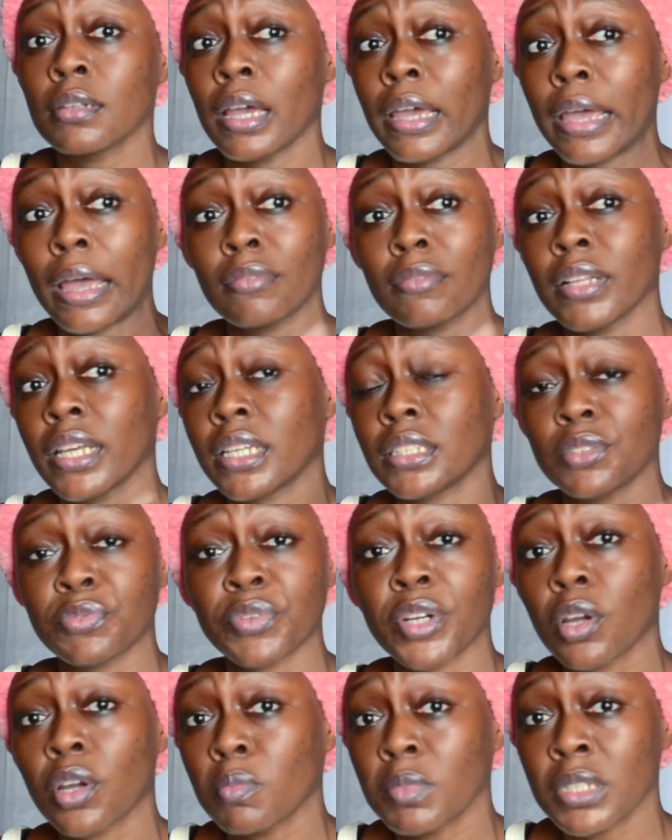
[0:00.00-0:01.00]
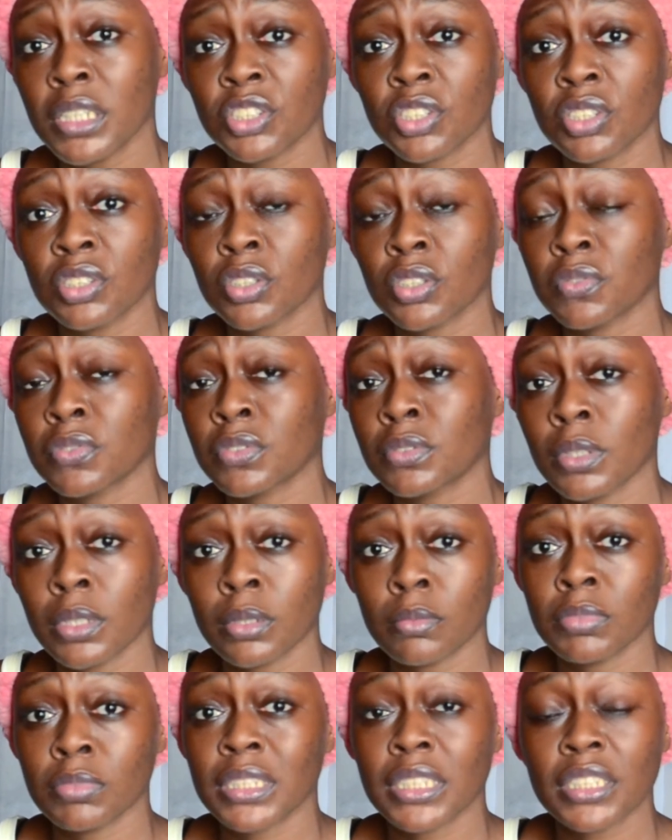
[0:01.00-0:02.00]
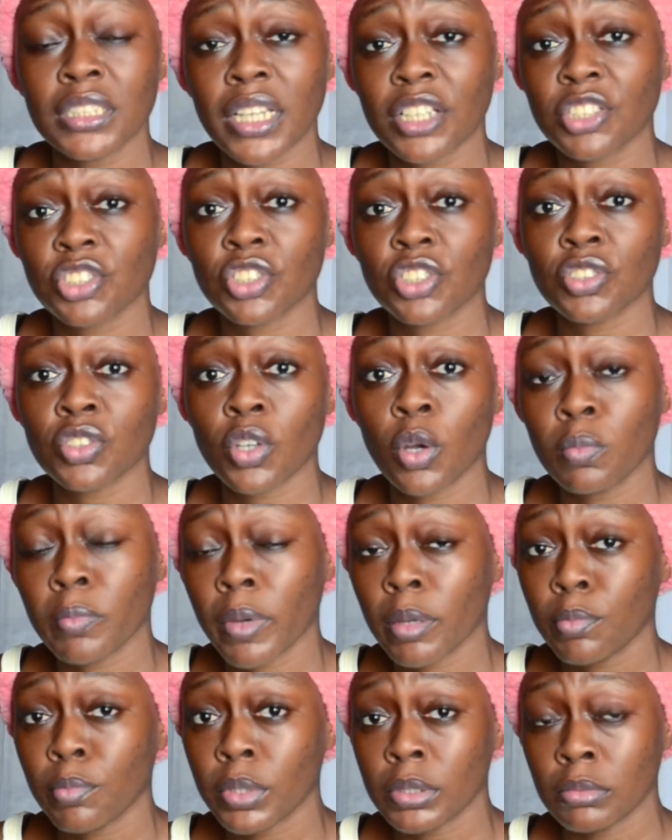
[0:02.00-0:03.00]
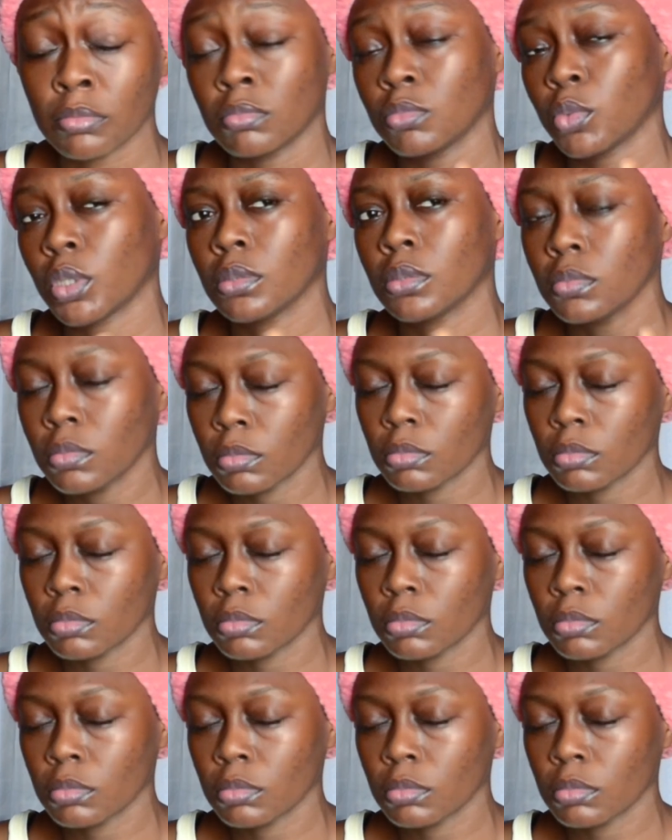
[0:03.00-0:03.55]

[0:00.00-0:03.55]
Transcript: I have like different combinations of skin textures on my body. Well,